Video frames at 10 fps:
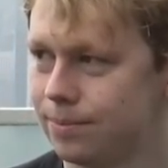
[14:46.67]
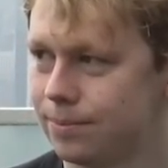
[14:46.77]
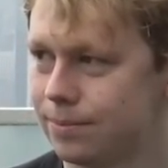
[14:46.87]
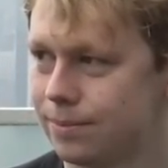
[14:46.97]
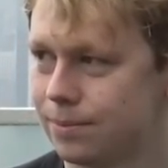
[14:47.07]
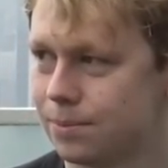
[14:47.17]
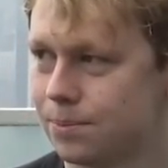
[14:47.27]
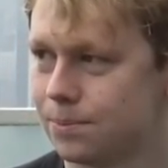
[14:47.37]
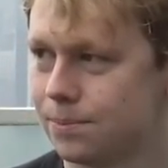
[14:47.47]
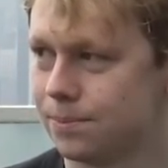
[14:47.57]

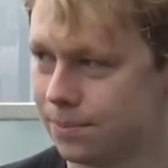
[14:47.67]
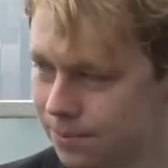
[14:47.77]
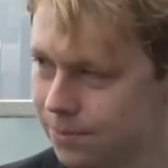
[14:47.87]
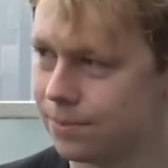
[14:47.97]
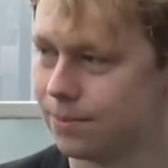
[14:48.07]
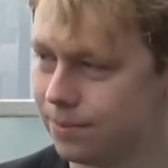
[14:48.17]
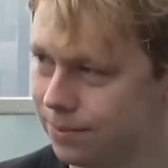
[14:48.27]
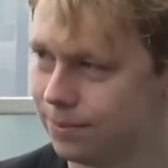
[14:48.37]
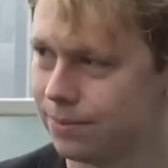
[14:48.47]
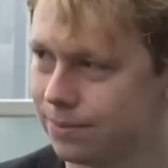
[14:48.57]

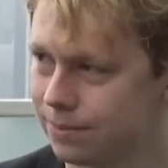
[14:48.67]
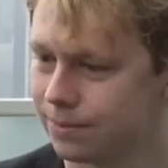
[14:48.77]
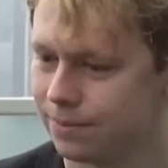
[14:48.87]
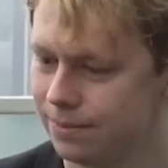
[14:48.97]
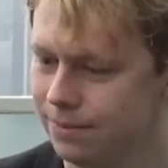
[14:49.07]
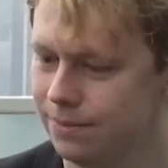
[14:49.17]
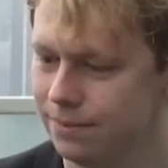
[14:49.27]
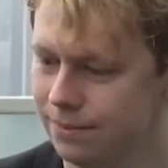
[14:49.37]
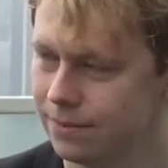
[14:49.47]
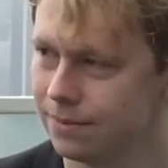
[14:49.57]

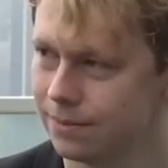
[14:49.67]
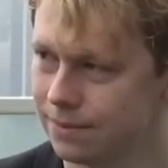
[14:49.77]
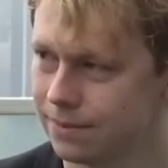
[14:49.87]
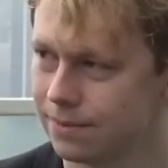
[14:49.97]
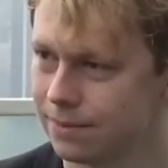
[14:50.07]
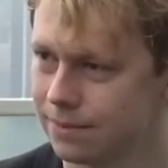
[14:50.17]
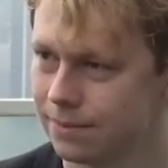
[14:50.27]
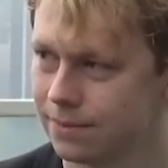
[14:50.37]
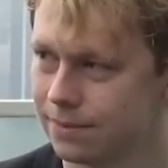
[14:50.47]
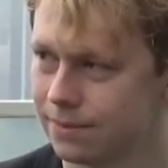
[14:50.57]

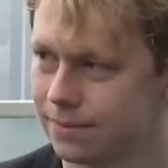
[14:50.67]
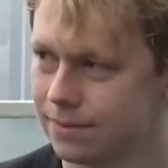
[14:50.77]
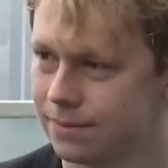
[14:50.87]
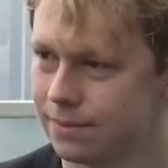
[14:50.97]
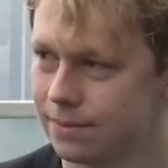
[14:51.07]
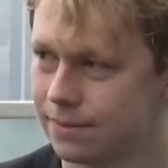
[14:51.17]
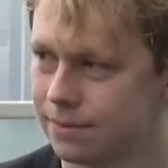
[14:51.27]
No words are spoken by the person on screen.